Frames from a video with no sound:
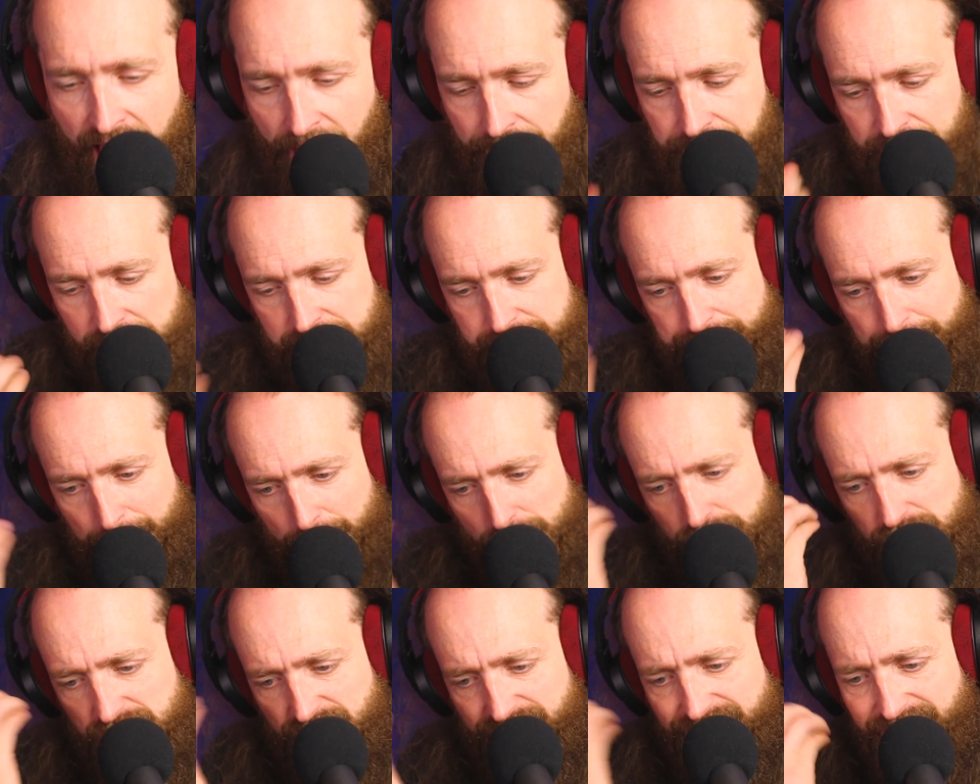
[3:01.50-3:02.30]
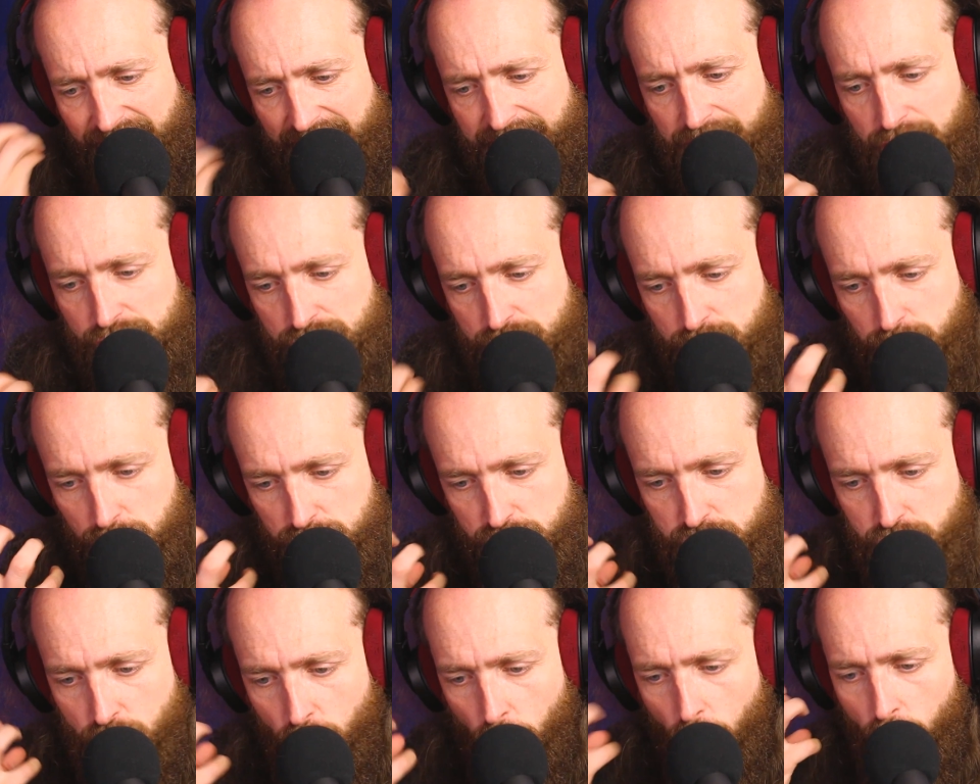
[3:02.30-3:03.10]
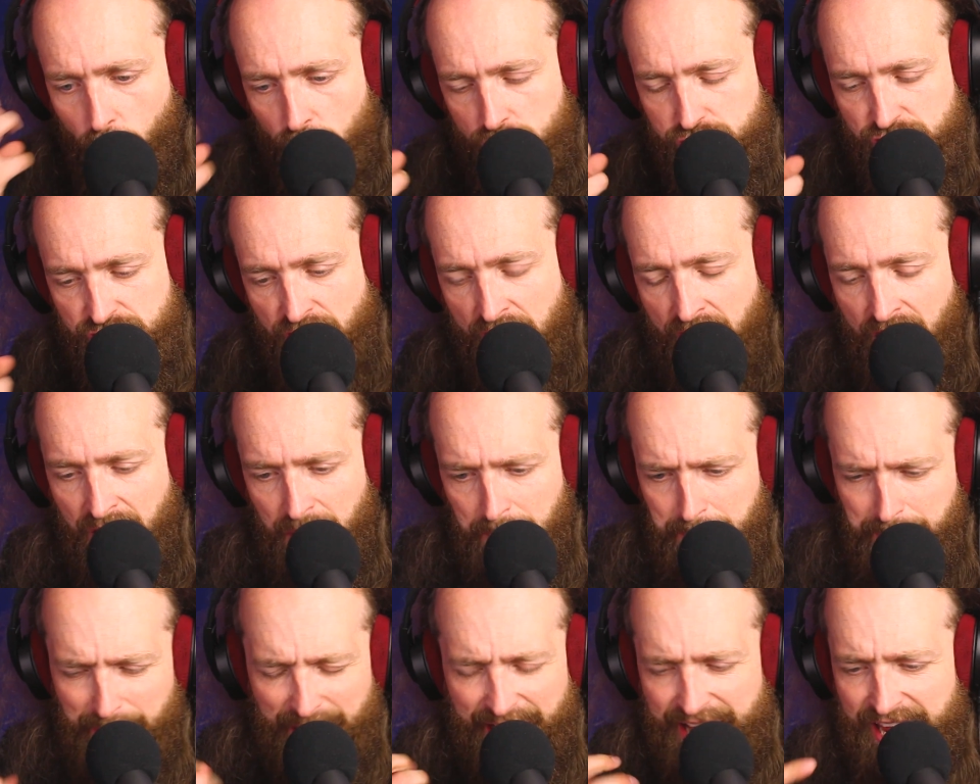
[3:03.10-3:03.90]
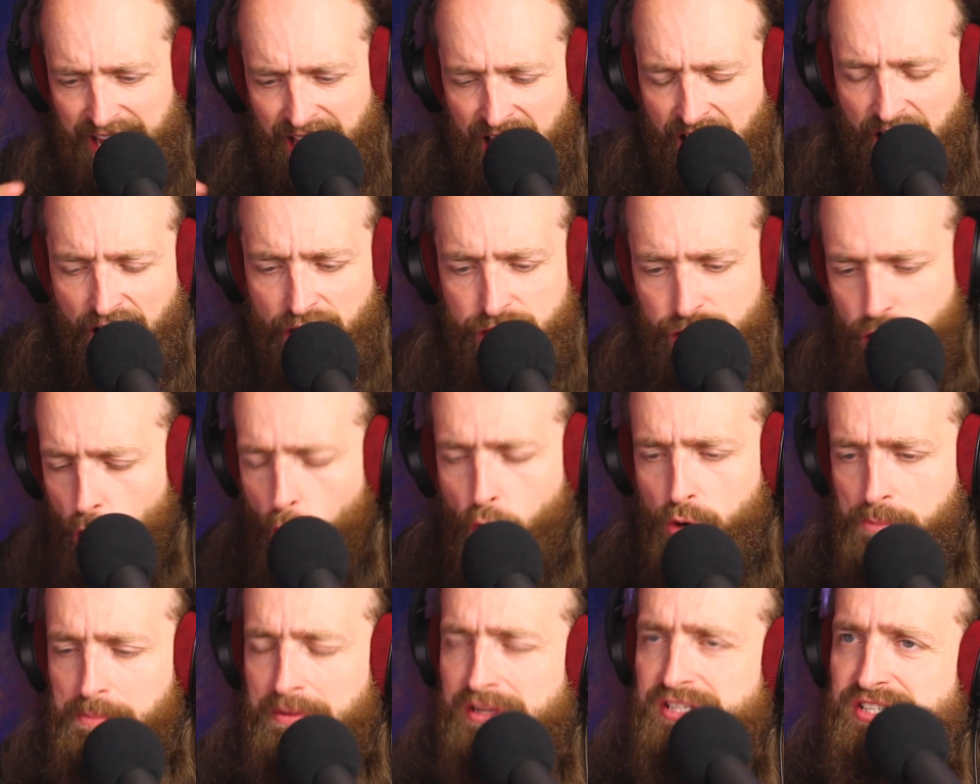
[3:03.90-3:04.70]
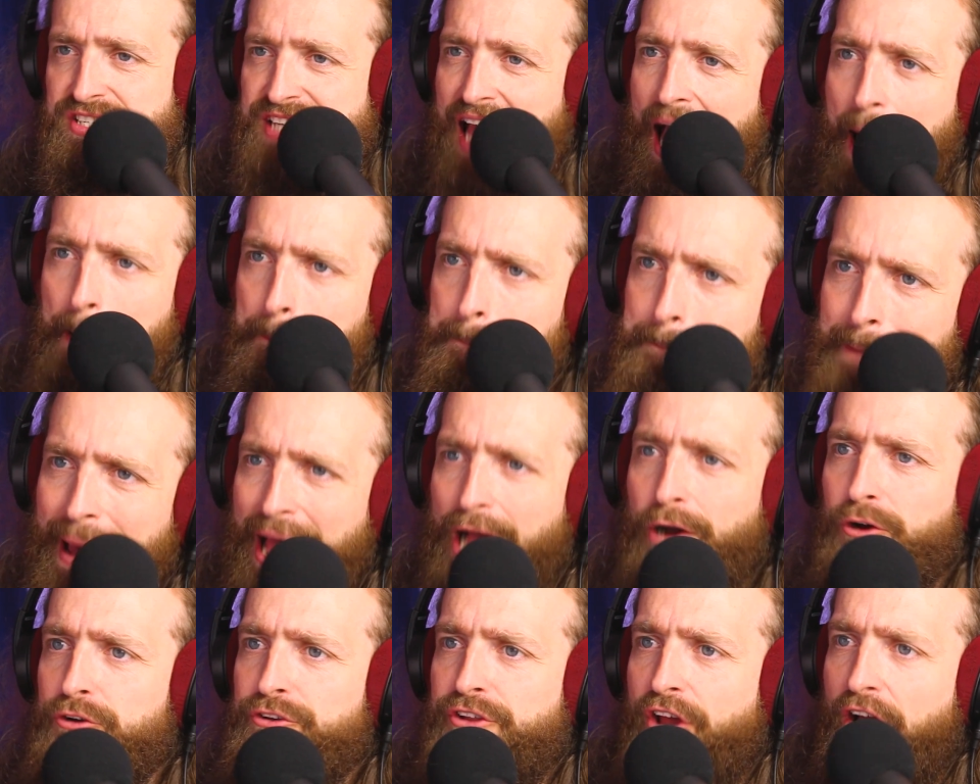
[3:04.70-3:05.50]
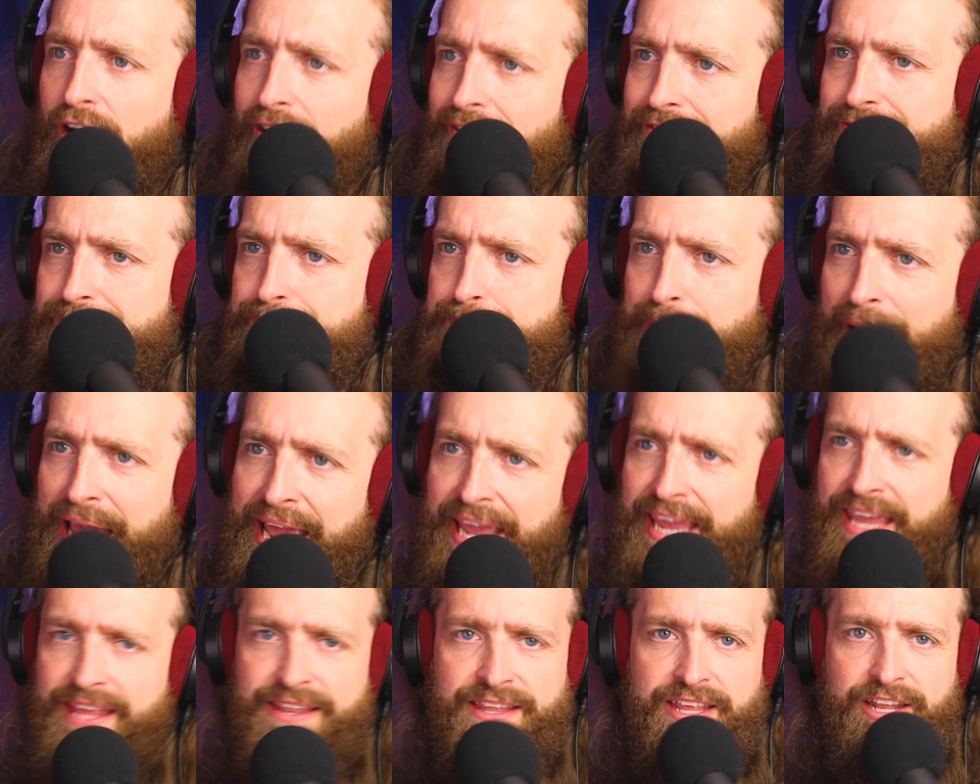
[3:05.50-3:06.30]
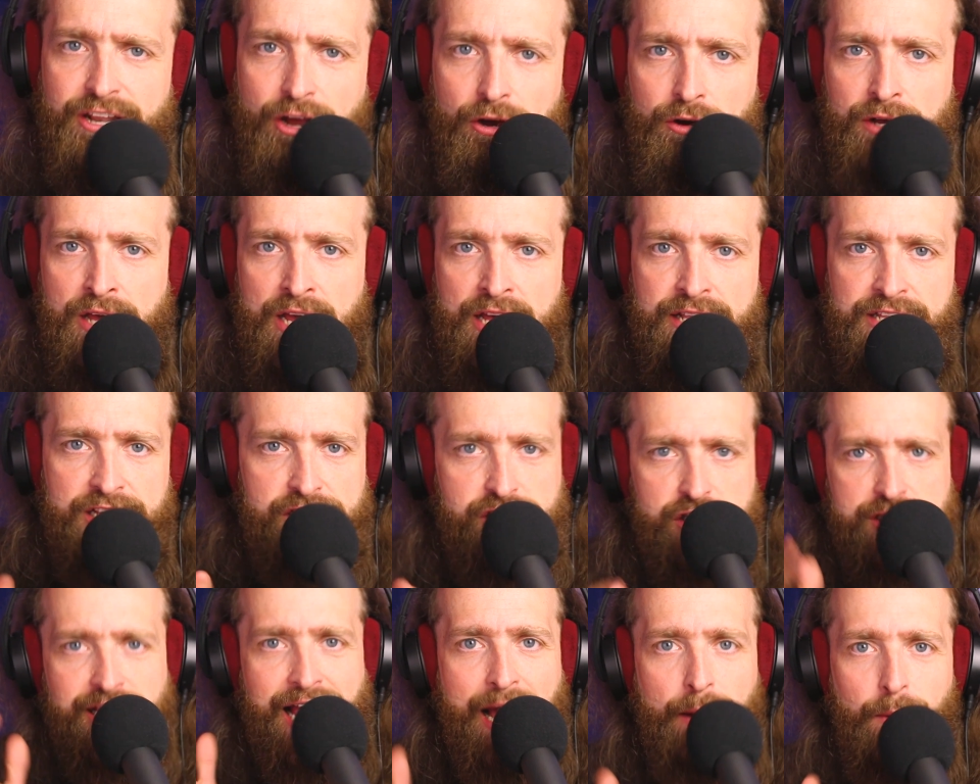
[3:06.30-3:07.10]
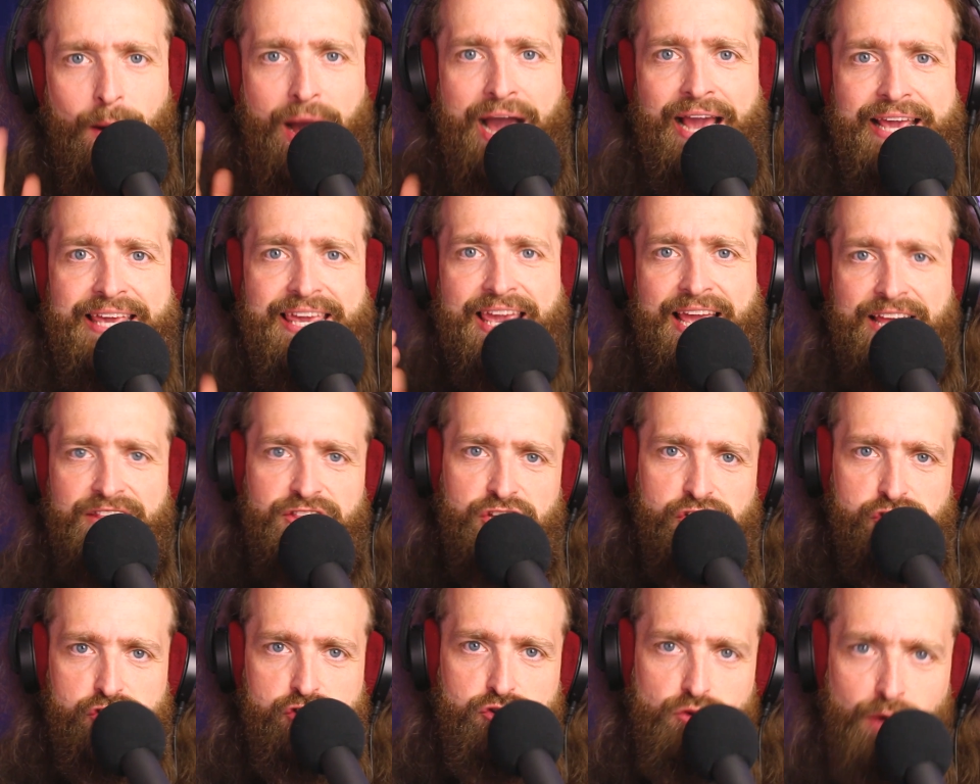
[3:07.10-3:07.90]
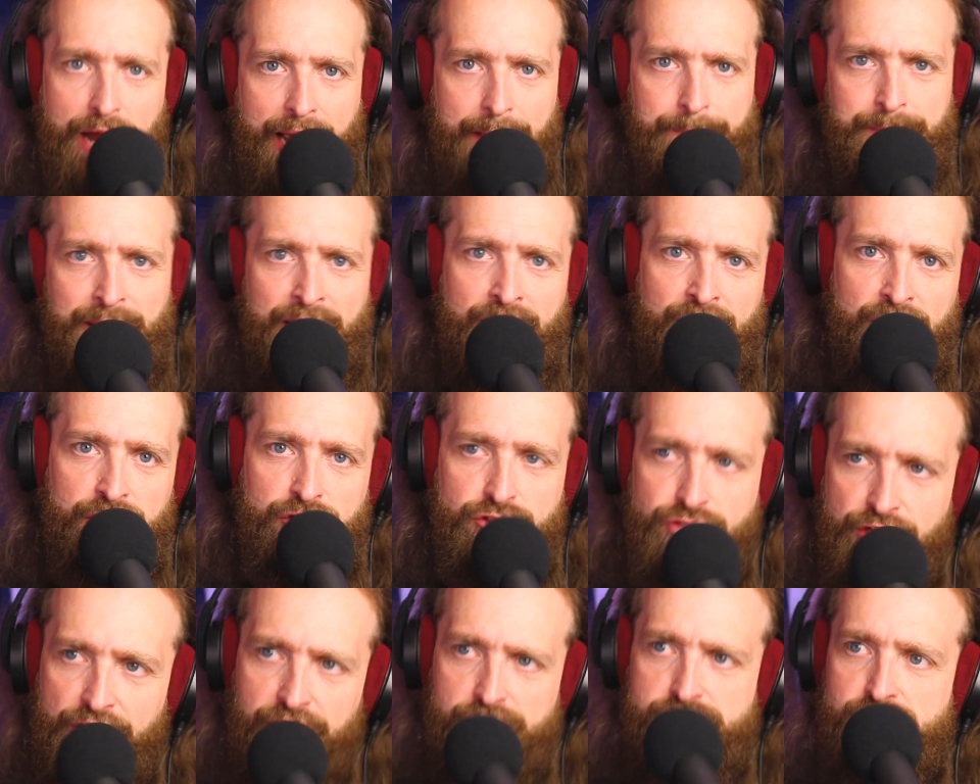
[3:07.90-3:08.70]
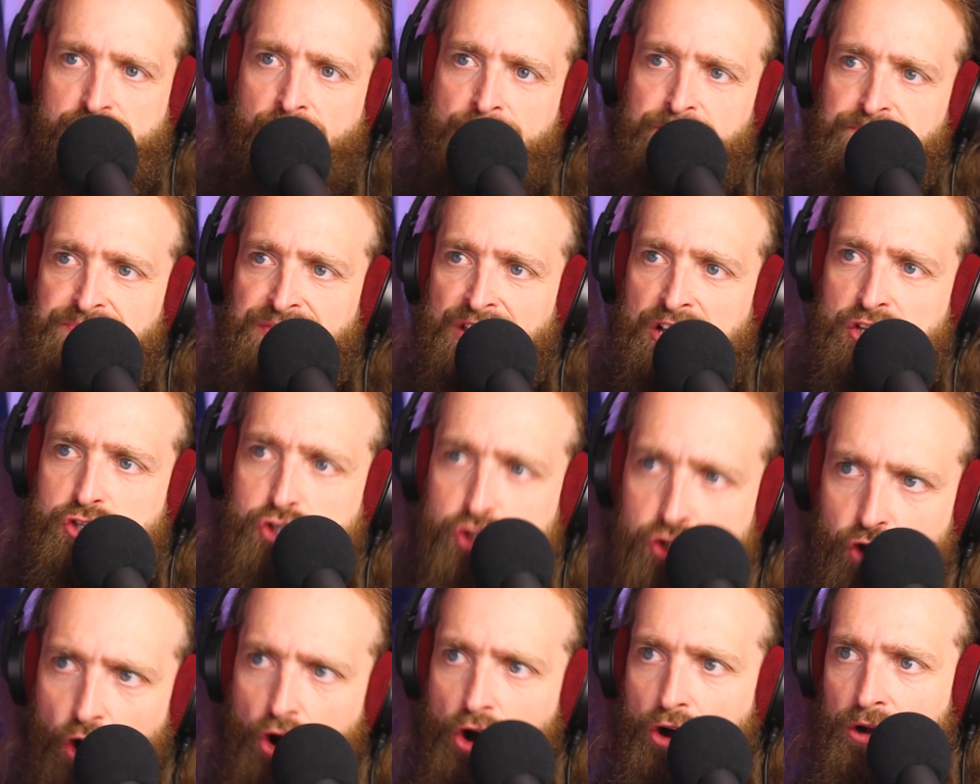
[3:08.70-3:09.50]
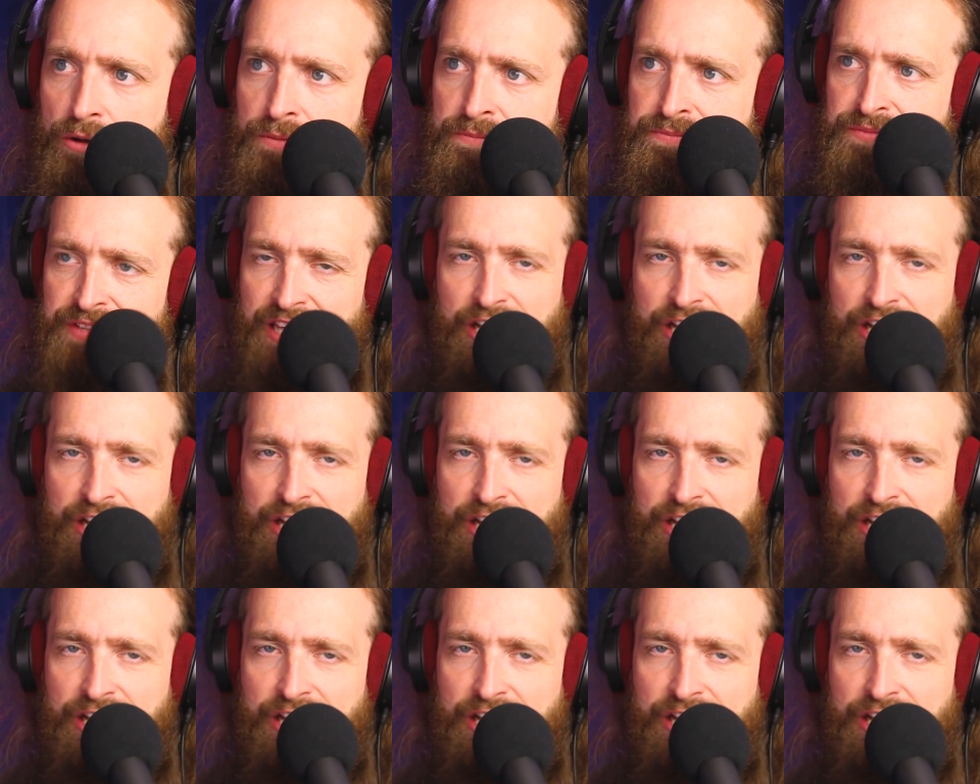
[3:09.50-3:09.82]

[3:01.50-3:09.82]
and this burst of energy was caused by enormous amount of pain, you know? This is how I can describe this song.